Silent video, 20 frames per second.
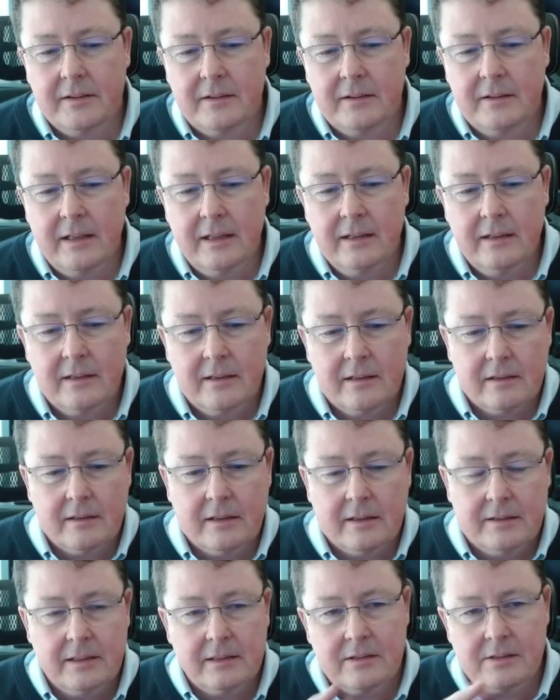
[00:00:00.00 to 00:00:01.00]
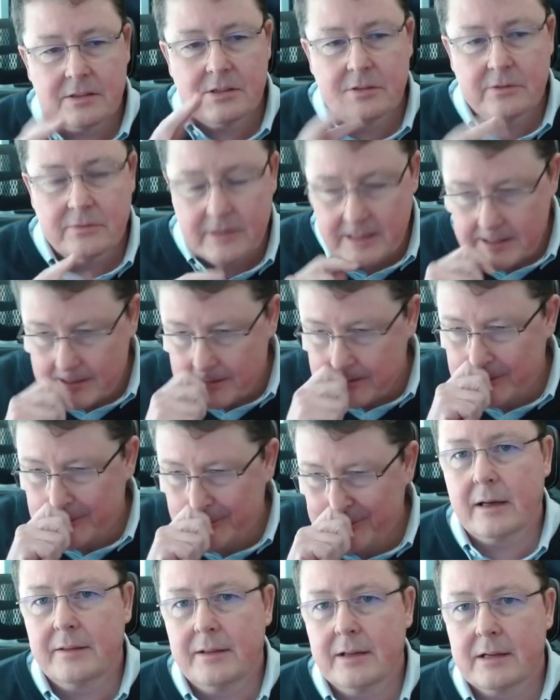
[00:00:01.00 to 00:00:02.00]
think there's 2 reasons.
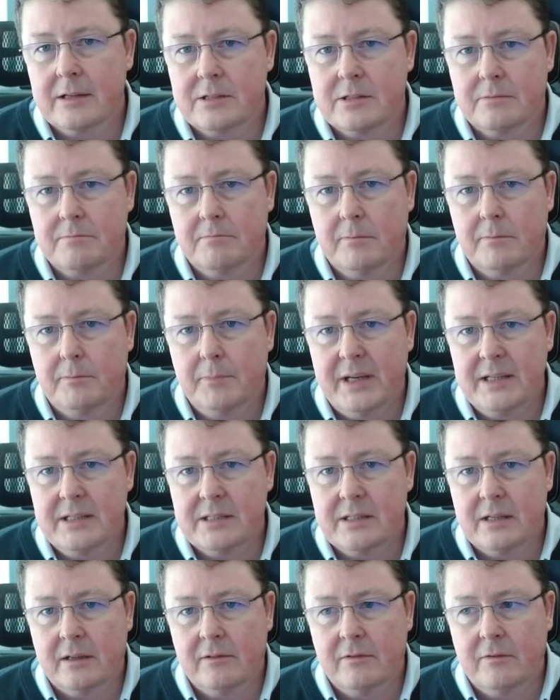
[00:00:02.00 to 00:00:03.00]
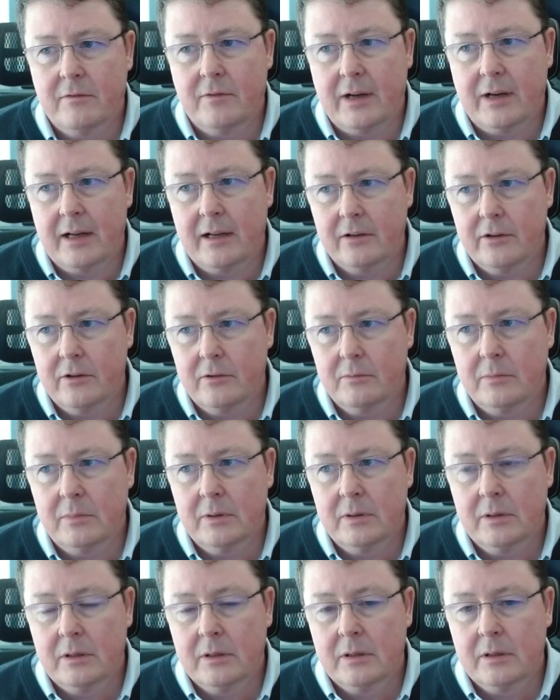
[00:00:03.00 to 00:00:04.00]
I think it's based on volume
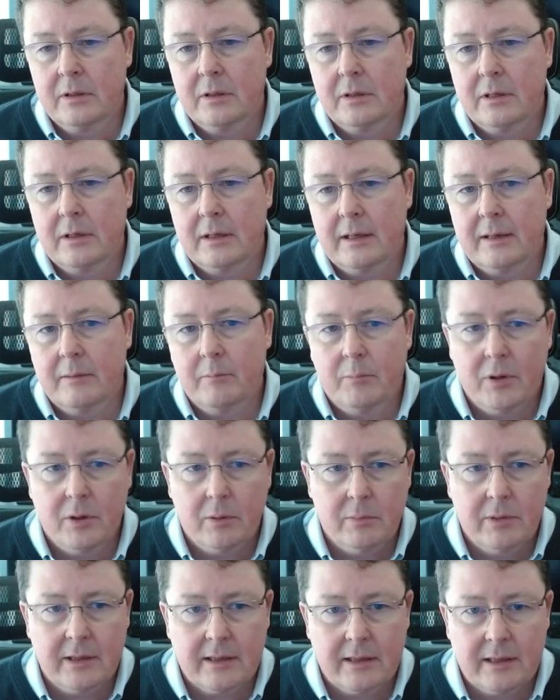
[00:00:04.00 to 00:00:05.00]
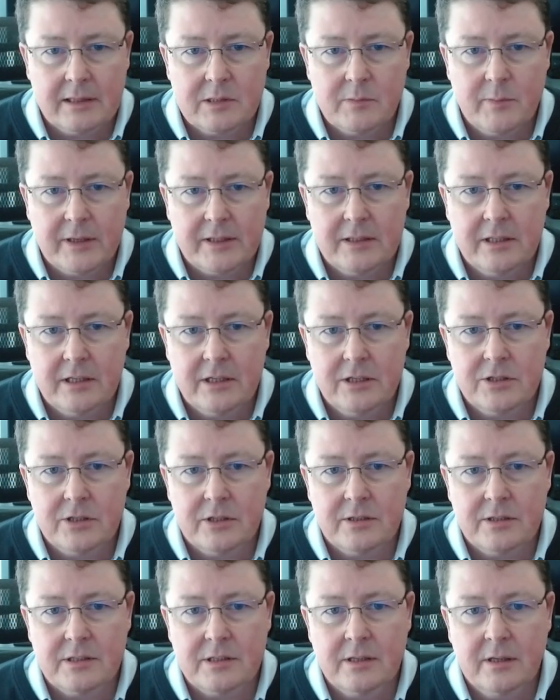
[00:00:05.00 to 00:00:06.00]
and public
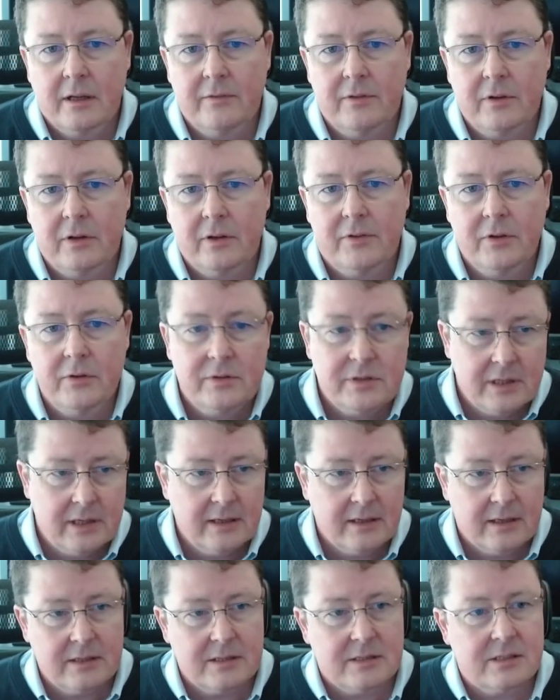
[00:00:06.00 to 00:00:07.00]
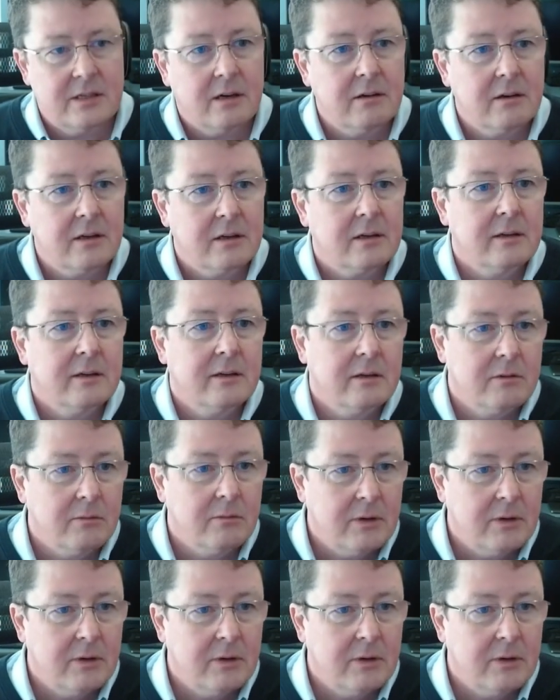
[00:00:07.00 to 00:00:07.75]
expectations. If you take historically, it